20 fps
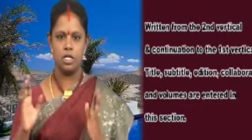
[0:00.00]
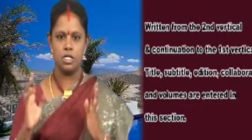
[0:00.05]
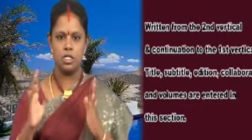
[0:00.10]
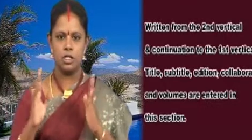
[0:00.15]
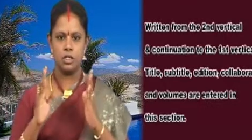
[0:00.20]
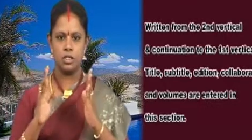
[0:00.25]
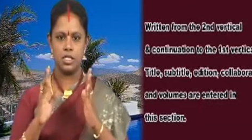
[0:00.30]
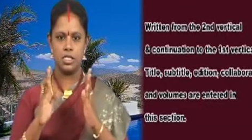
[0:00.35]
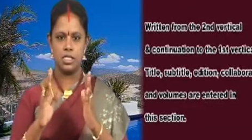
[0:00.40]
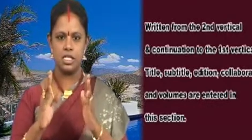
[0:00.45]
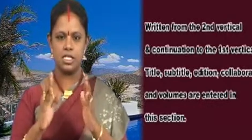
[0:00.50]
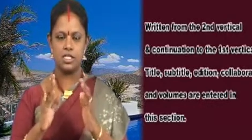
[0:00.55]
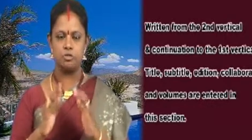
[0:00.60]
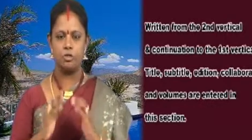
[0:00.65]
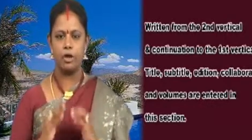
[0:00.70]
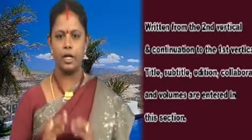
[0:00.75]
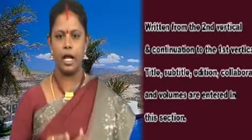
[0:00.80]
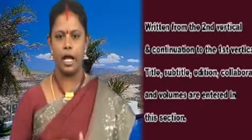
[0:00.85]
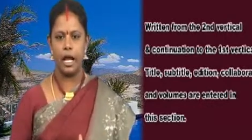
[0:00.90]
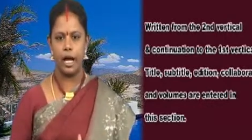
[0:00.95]
So this is
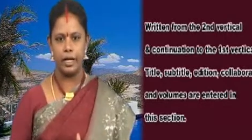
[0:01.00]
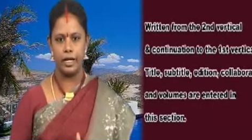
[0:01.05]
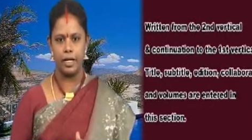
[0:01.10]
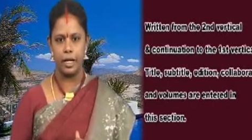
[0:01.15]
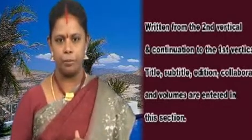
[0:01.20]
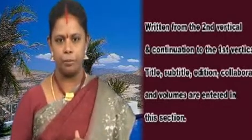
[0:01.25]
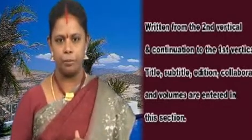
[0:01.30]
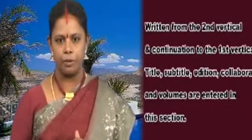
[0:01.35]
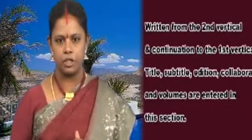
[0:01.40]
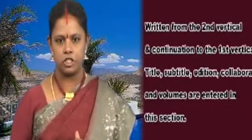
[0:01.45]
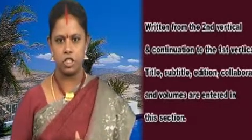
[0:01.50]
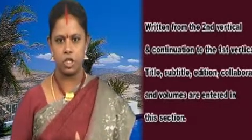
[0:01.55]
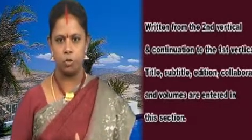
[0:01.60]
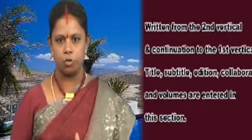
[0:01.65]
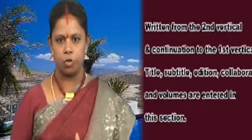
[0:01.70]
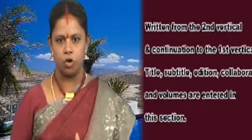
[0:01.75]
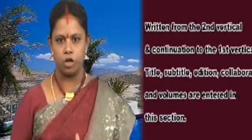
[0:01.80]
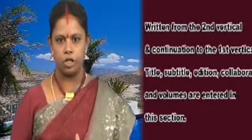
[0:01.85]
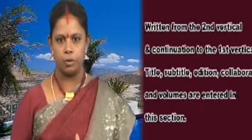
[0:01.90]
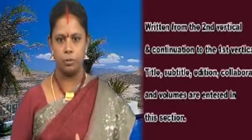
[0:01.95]
for uncompleted
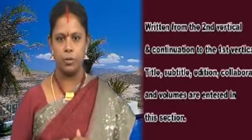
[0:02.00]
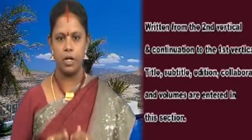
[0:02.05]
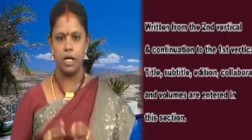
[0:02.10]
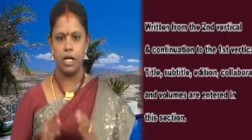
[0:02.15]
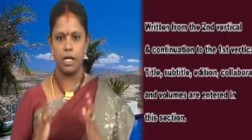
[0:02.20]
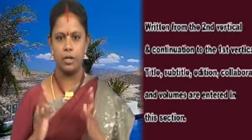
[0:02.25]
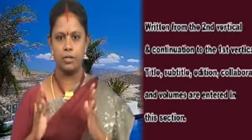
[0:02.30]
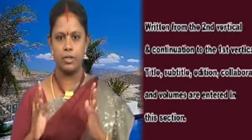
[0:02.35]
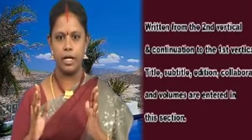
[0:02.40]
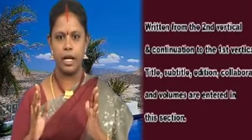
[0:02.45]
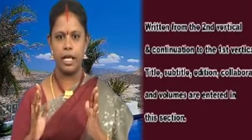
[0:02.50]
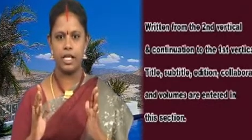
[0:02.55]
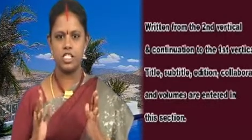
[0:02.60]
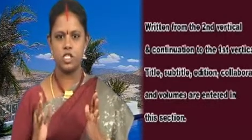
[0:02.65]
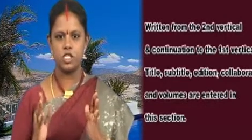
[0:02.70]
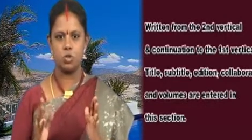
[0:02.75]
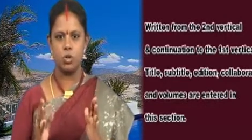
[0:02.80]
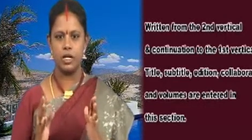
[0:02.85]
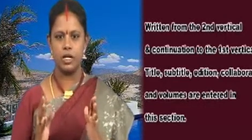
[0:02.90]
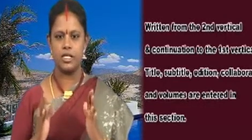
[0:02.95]
volume. The
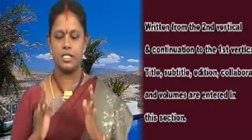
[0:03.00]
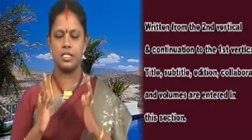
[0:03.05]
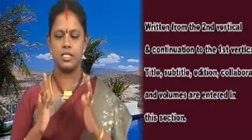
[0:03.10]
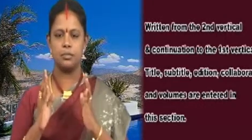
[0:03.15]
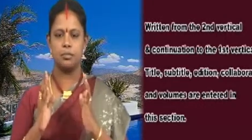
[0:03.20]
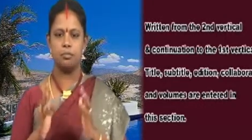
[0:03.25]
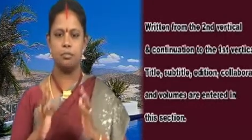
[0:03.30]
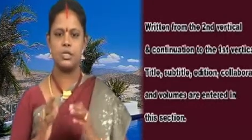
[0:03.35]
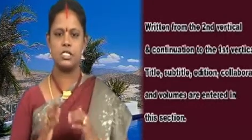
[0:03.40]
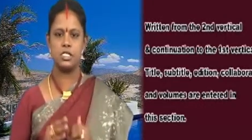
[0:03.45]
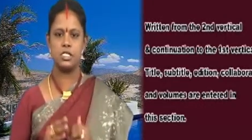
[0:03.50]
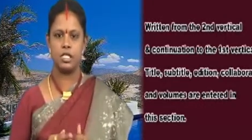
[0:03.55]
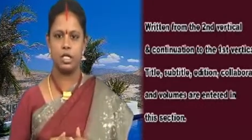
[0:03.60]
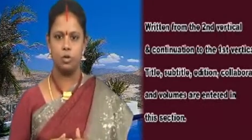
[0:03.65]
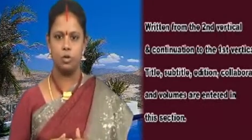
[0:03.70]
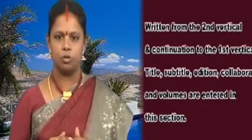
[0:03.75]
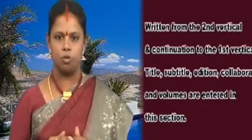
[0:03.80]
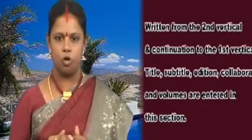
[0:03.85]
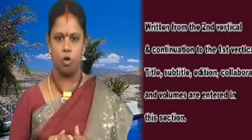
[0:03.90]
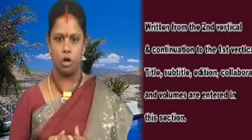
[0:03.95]
next one is missing
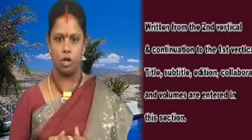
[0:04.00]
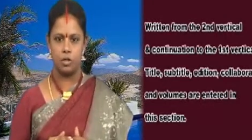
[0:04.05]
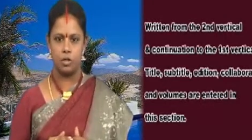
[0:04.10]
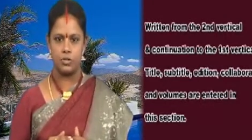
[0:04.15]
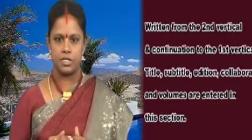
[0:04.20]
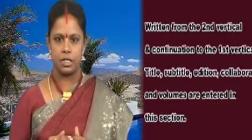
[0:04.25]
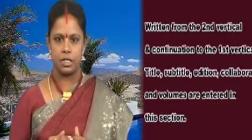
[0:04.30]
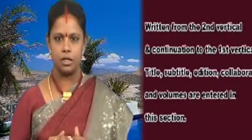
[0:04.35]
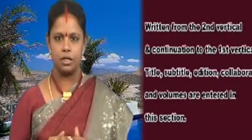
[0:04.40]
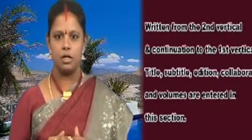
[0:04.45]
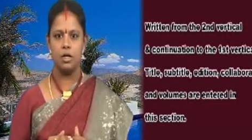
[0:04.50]
volumes.